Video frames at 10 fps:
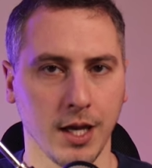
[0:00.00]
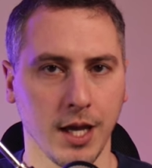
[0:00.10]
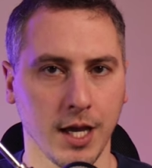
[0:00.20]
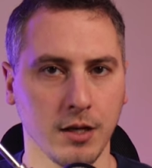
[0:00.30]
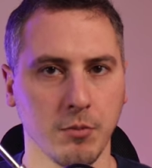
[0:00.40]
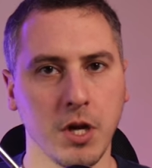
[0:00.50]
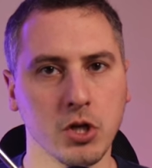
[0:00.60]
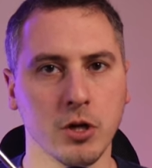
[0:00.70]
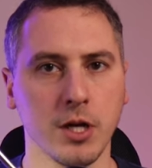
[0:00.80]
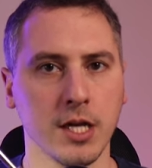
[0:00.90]
And
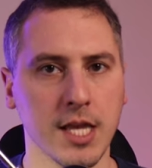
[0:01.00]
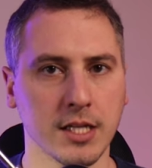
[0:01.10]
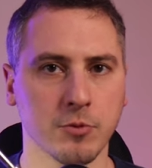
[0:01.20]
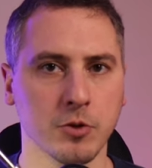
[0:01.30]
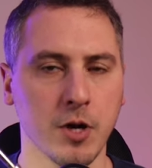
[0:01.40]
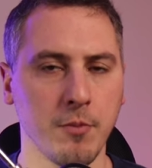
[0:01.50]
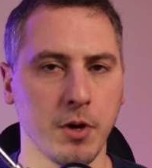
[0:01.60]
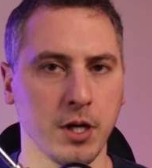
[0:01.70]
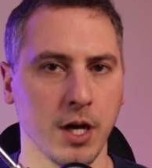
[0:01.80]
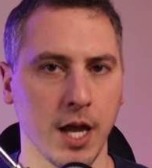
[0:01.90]
make sure to hit that subscribe
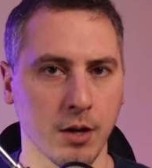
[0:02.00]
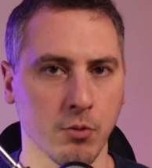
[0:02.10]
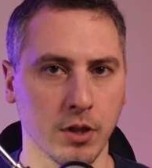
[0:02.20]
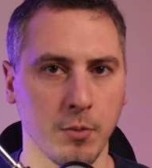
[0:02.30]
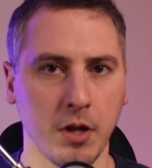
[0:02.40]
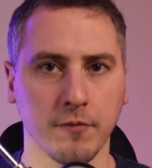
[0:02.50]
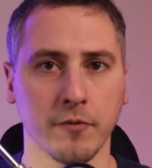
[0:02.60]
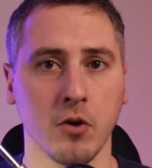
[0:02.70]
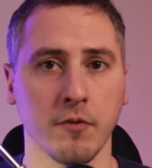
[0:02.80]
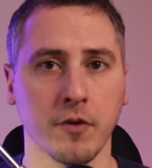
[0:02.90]
button and ring the bell
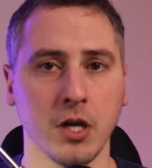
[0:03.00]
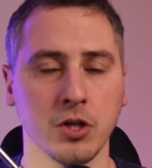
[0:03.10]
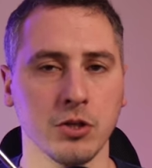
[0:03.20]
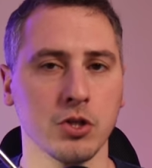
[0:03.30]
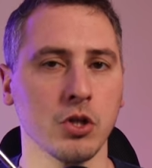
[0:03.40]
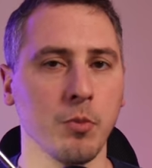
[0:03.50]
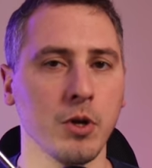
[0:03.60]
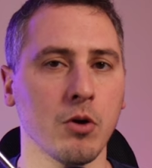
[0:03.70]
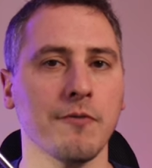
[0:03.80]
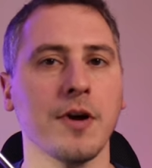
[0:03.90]
for notifications so you'll
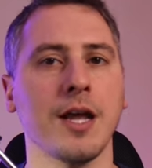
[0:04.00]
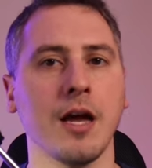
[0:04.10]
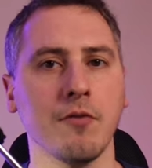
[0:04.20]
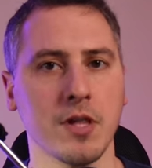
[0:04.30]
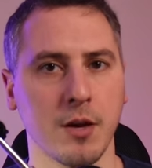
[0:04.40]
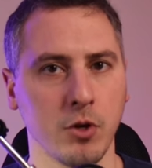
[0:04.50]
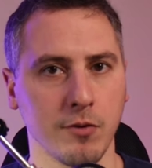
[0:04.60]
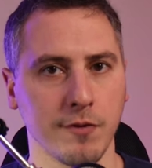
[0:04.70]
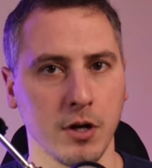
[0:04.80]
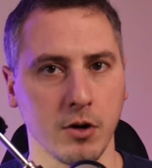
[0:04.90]
be notified every time a
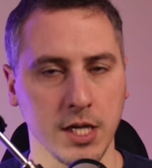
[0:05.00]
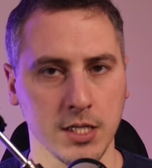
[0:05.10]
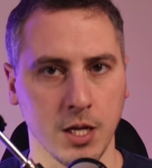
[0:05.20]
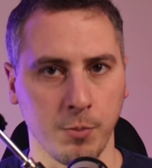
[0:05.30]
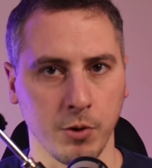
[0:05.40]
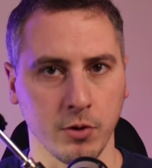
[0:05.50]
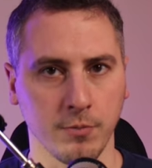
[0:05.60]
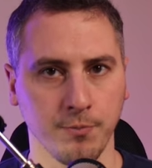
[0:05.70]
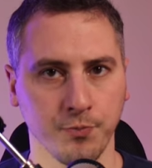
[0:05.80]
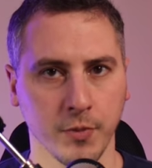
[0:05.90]
new video is
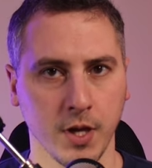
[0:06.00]
uploaded.